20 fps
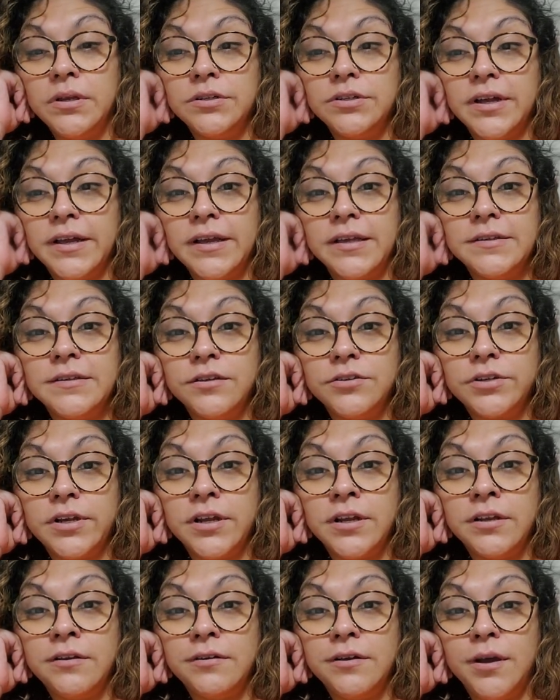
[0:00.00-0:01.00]
guess I'll try
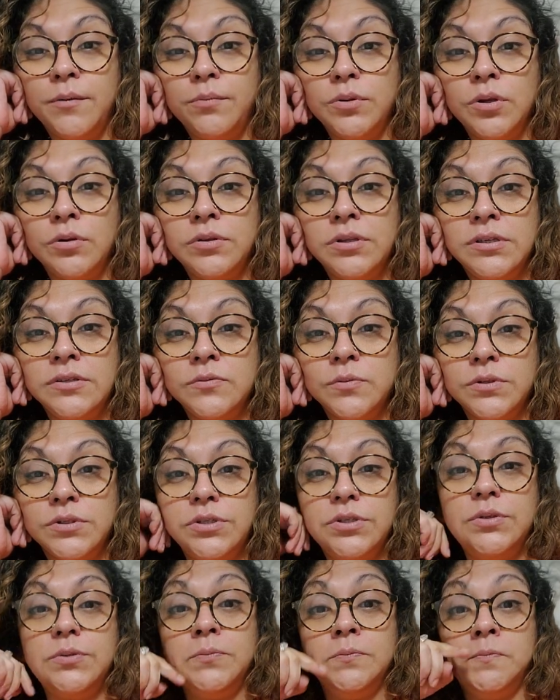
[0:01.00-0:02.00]
to upload this one
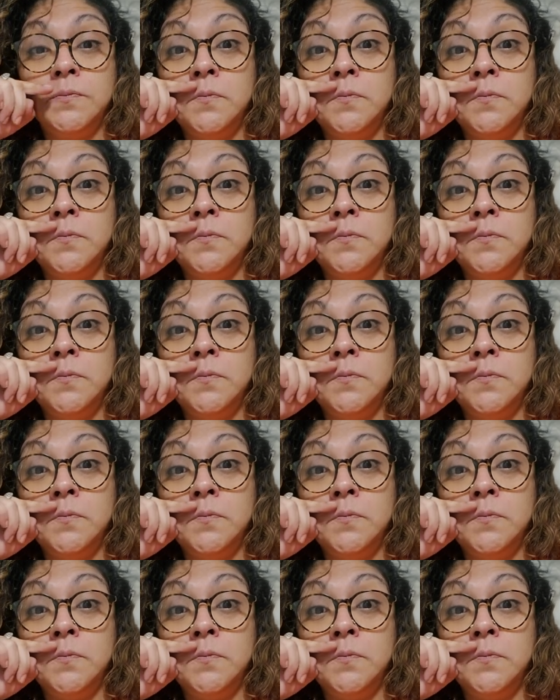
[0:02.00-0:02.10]
too.